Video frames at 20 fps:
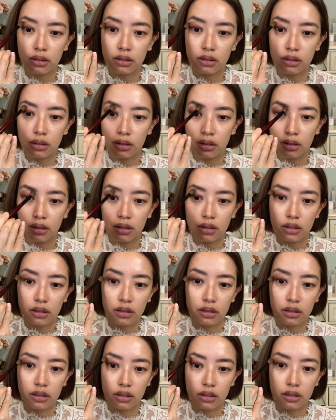
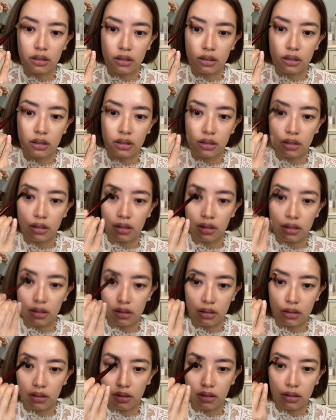
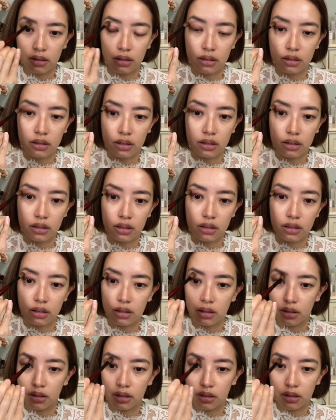
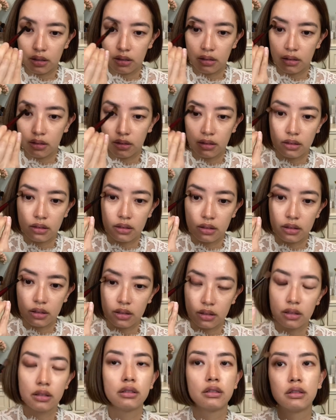
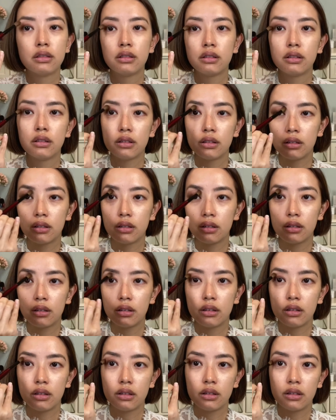
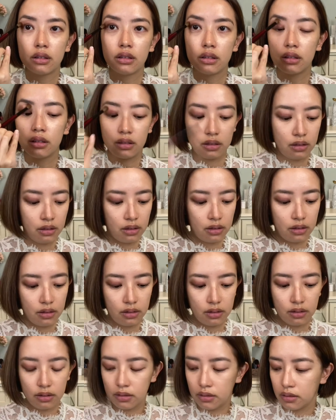
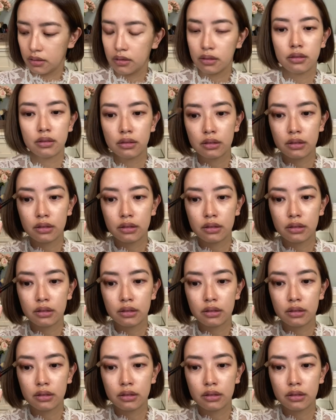(silence)